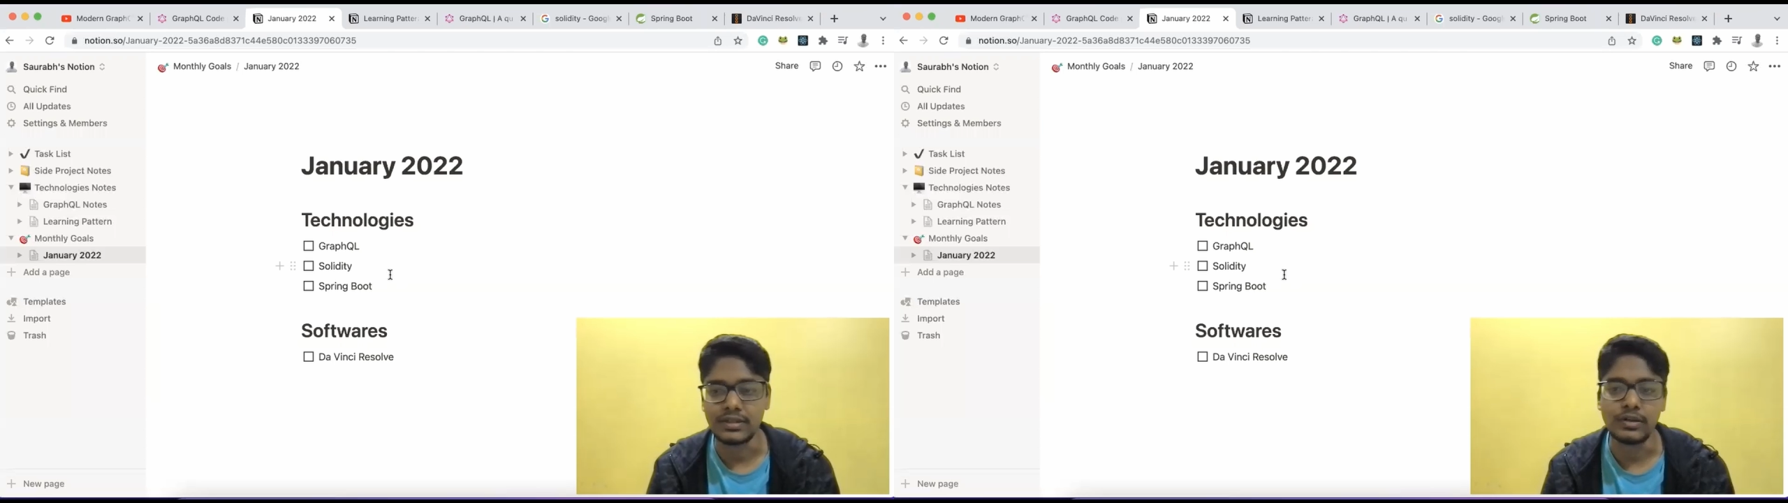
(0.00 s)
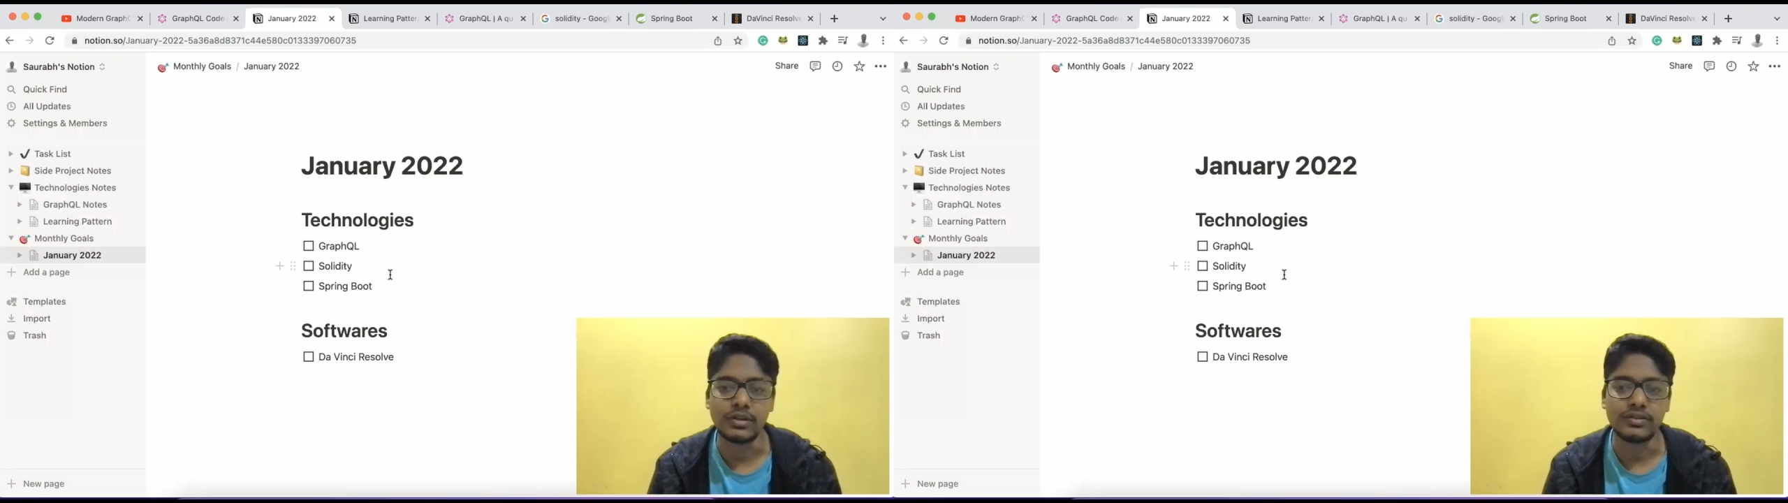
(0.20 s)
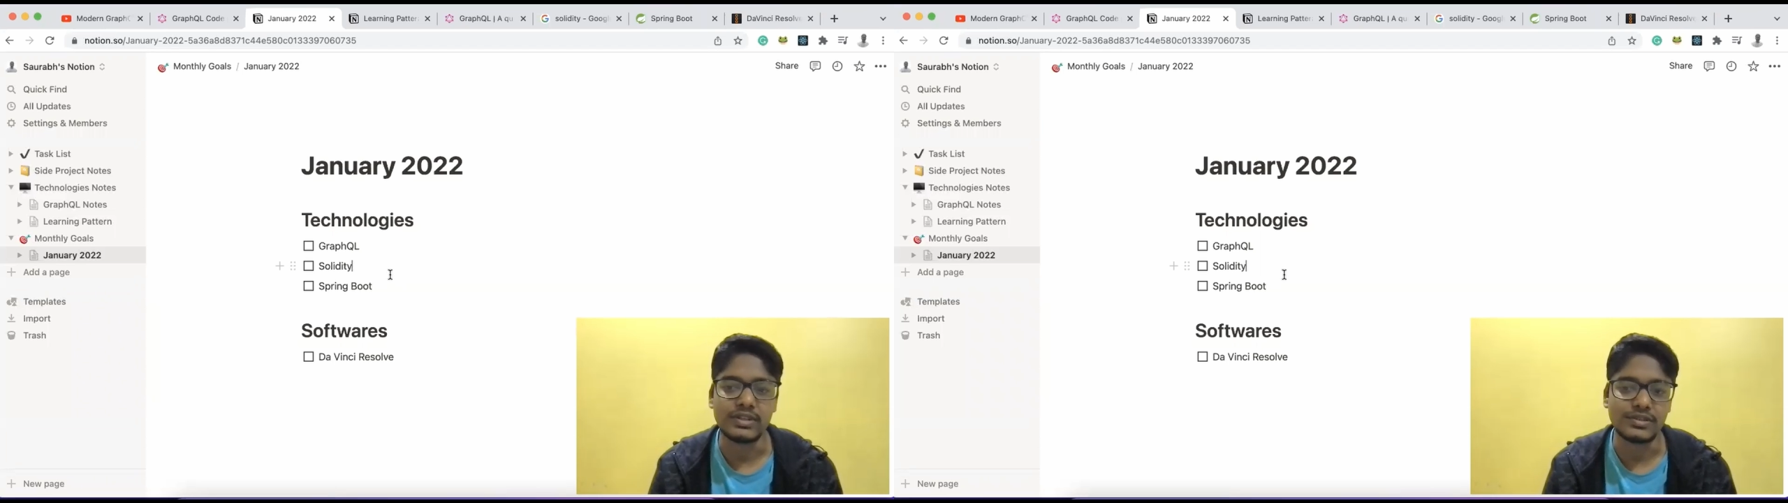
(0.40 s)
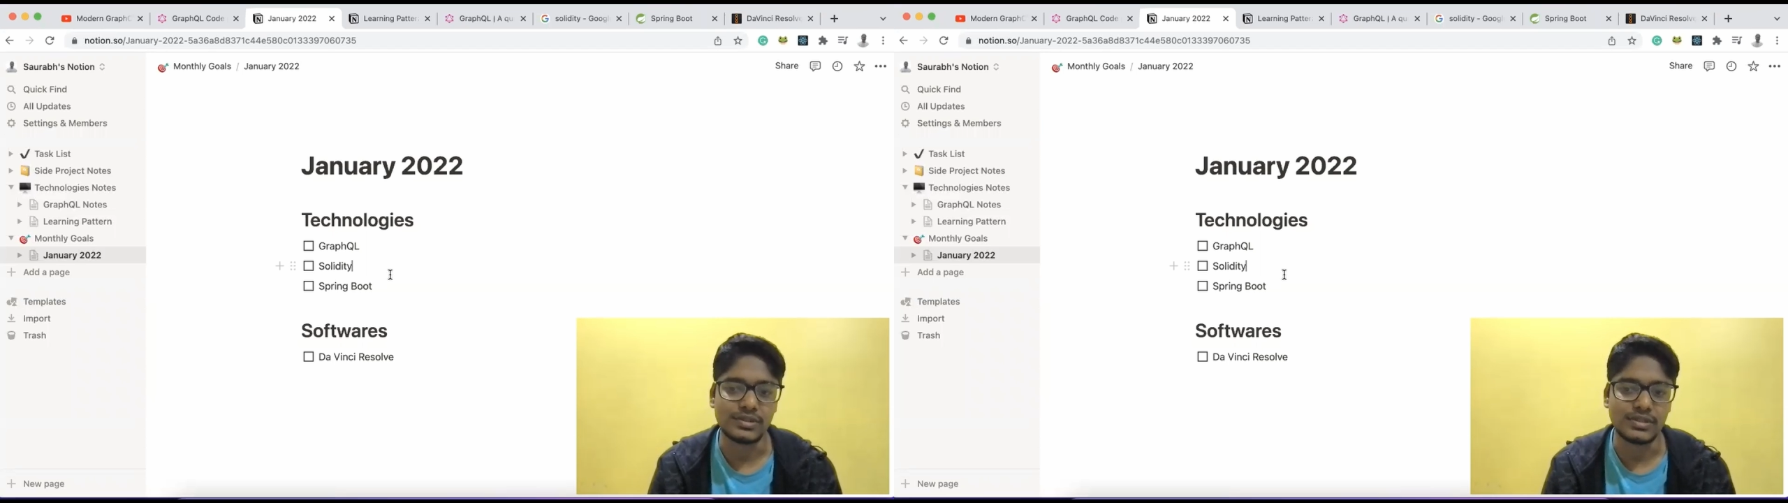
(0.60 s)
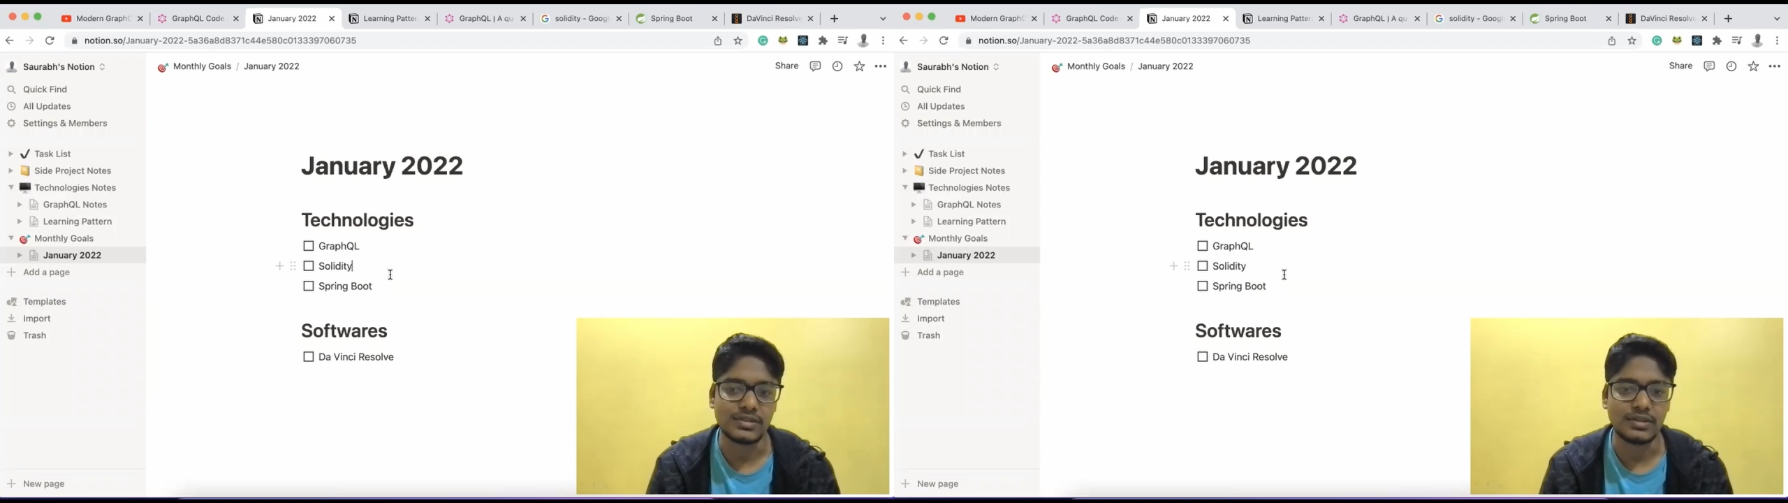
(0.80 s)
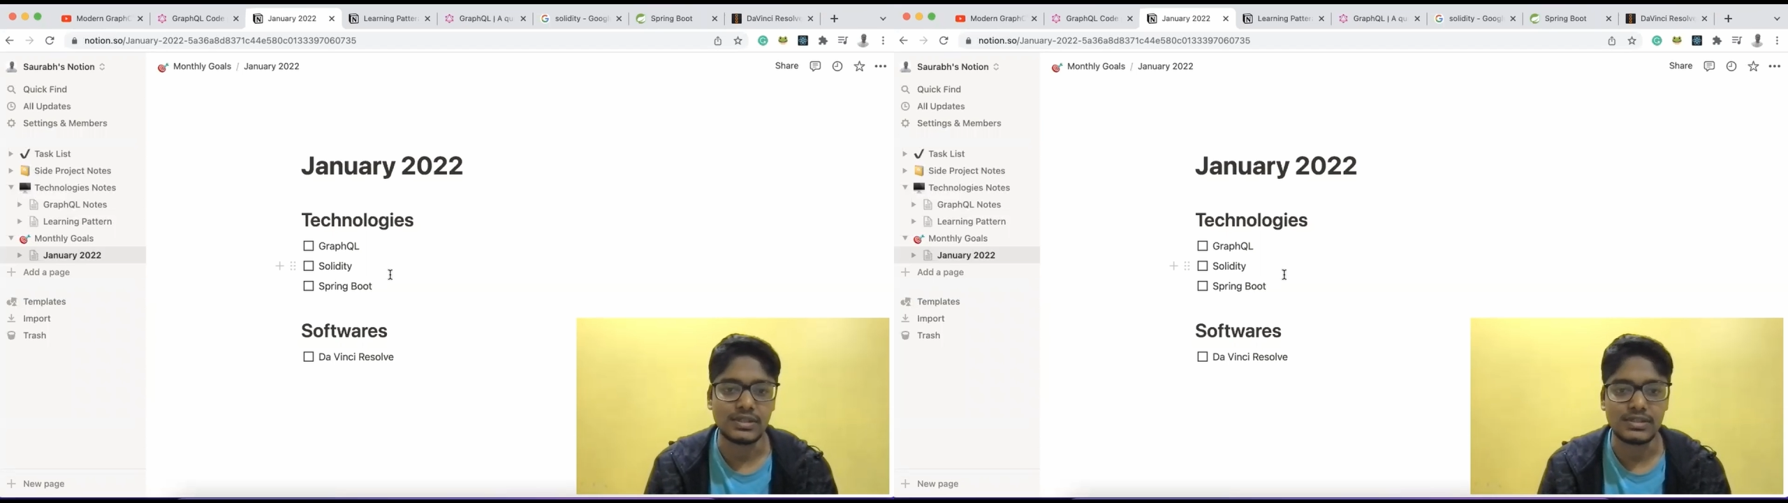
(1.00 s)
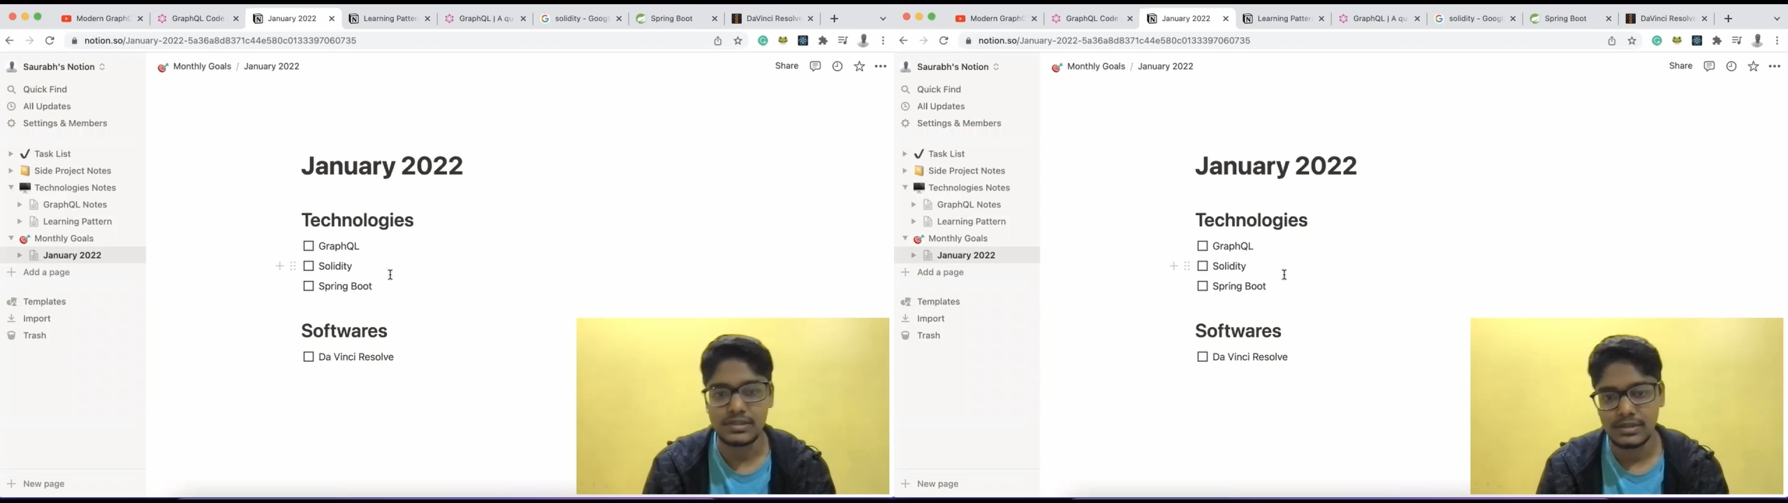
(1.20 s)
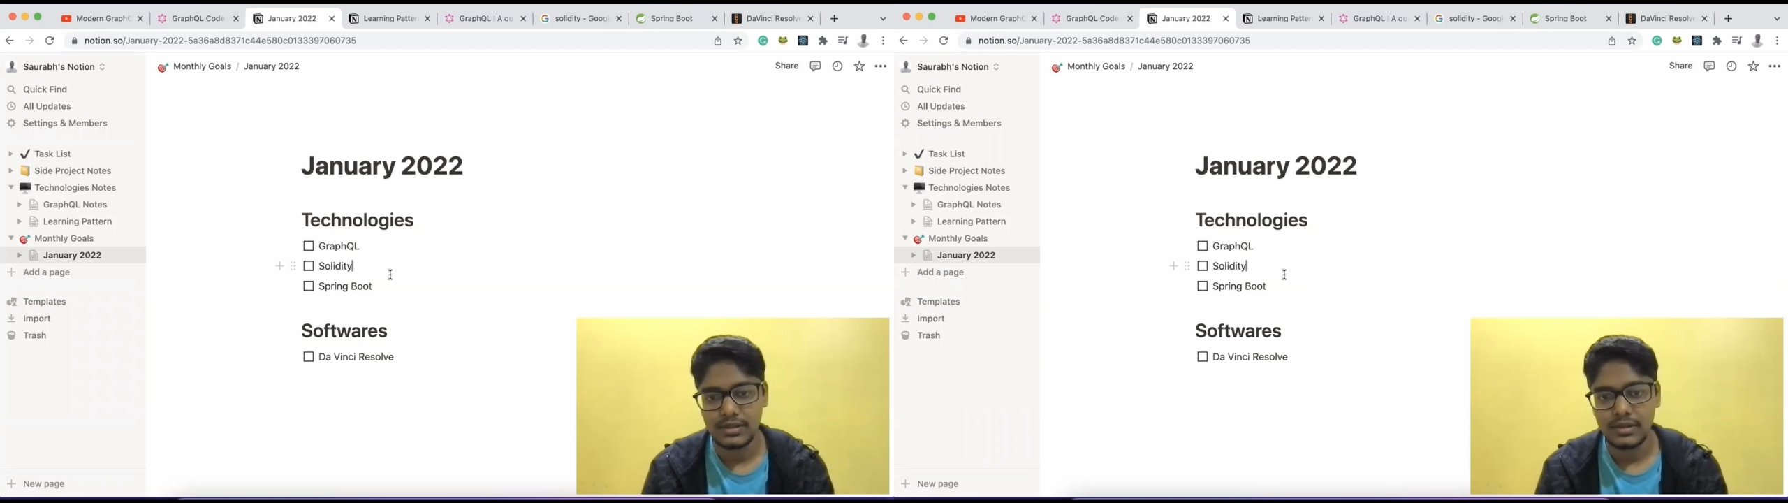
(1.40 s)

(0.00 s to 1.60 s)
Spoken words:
a lot of resources on this.